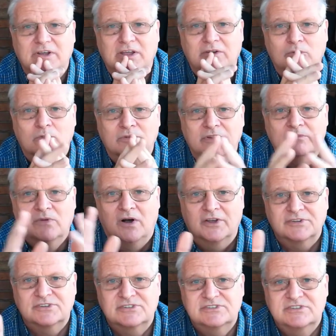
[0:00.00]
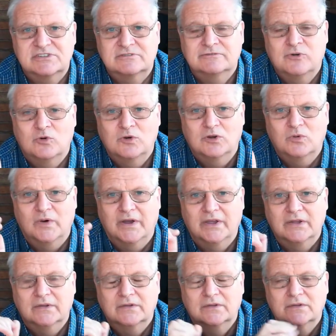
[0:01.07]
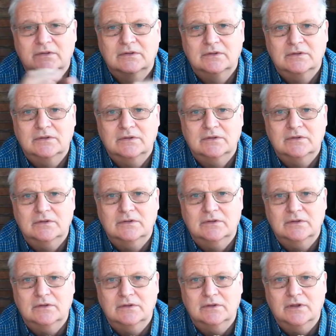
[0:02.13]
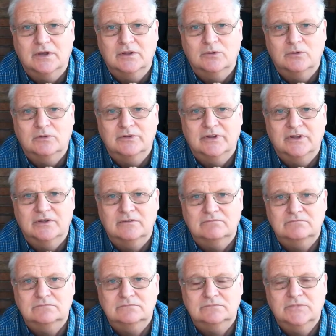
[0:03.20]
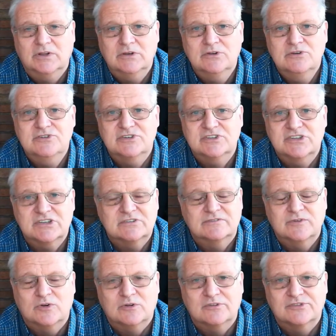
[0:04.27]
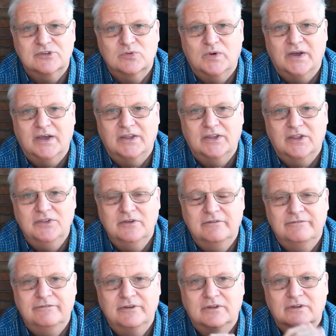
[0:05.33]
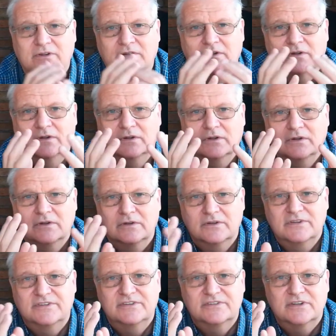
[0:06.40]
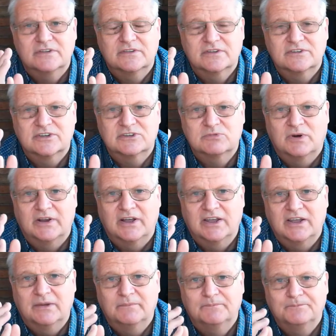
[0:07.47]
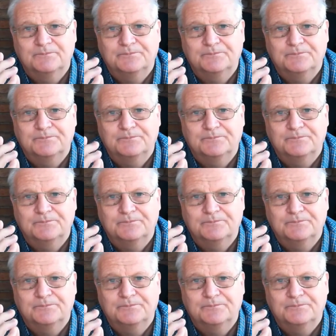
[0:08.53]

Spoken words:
And all the masks just fall away. And all the illusion just falls away. And then you feel, this is it. This is what I am.